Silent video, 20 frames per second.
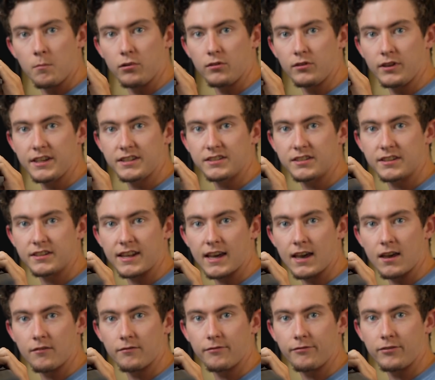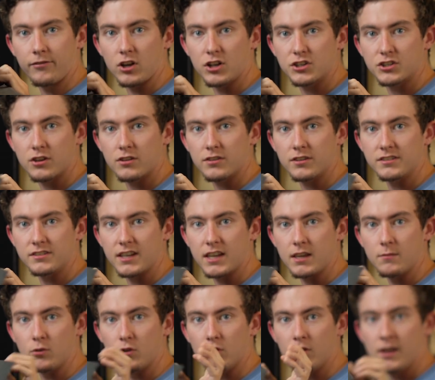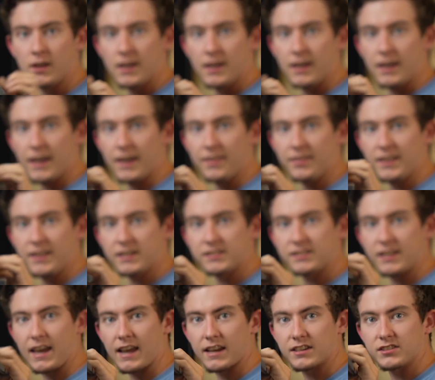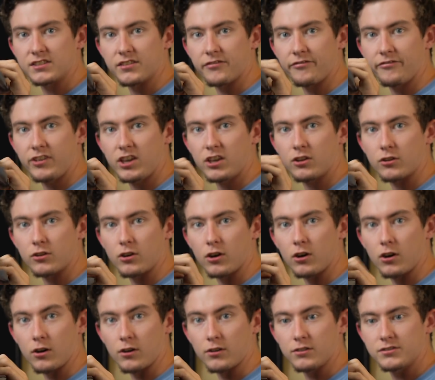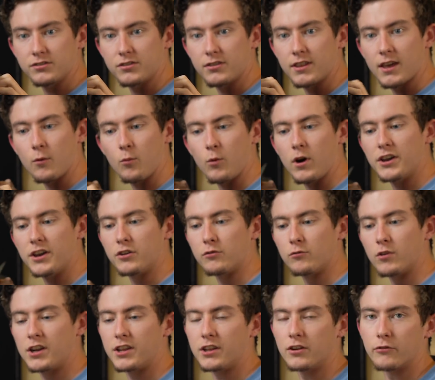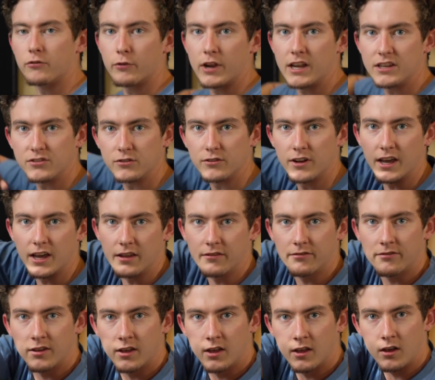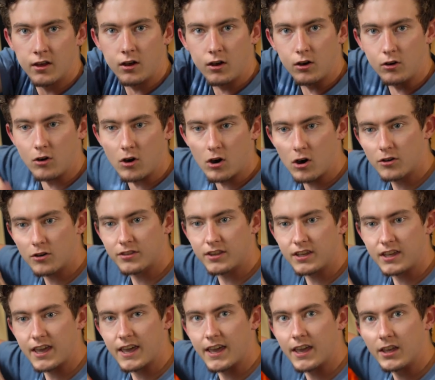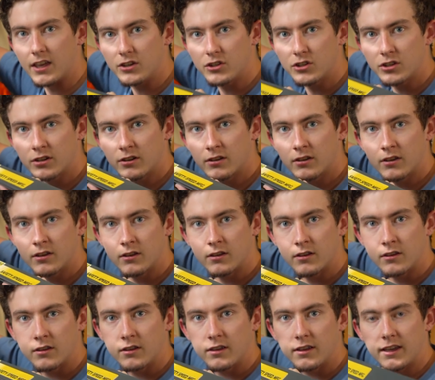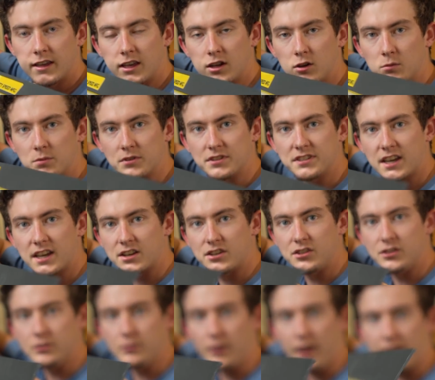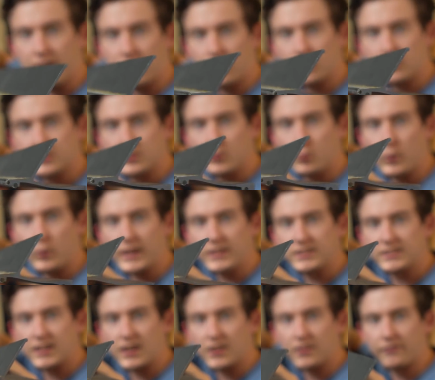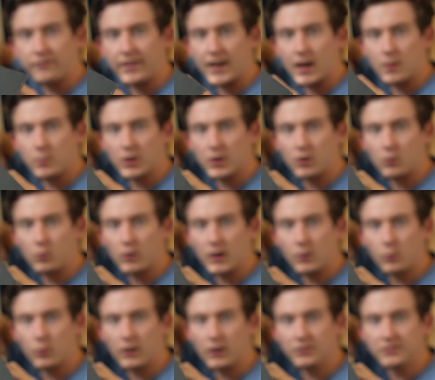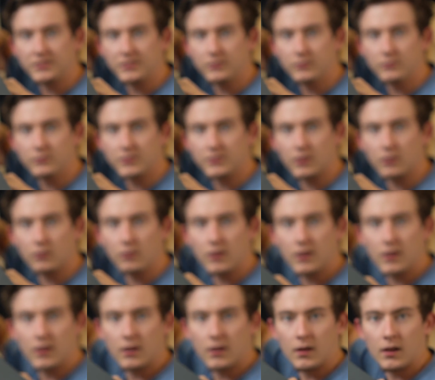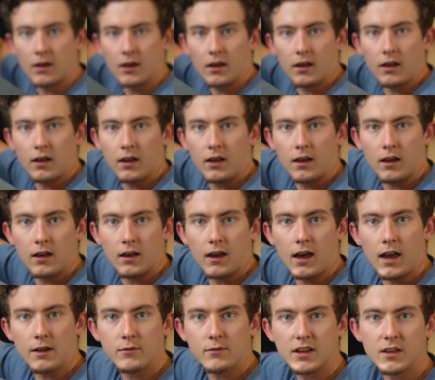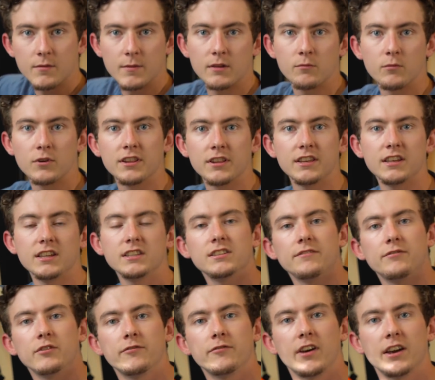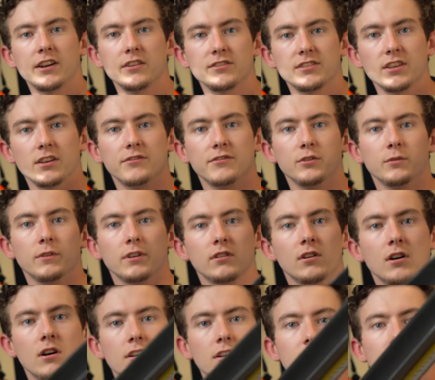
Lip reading: place it down flush on the table, and this acts as a finger guard so that while you're running your razor knife along the edge, it'll protect you, and it also weights down the fabric quite well too. So I'd recommend one of these if you find yourself doing long